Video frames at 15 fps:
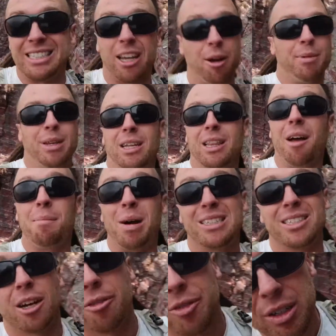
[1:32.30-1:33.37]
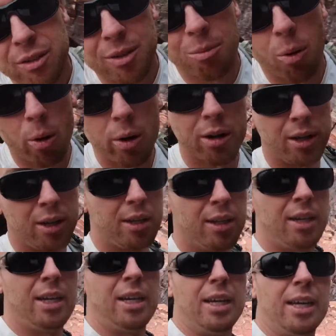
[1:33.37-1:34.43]
It's helped me to love myself even more
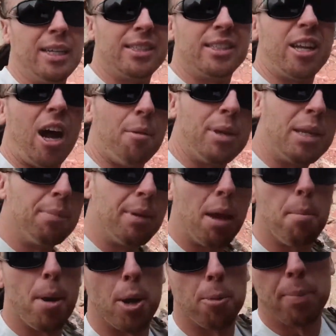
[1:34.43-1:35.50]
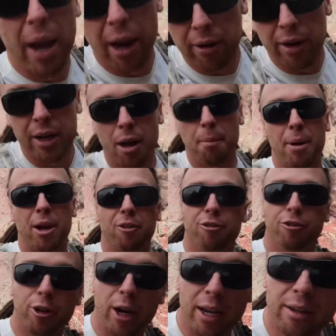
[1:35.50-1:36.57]
it's taught me to be a better parent, a better
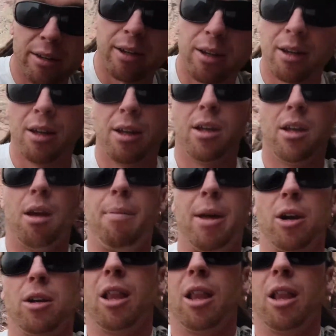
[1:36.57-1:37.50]
friend, a better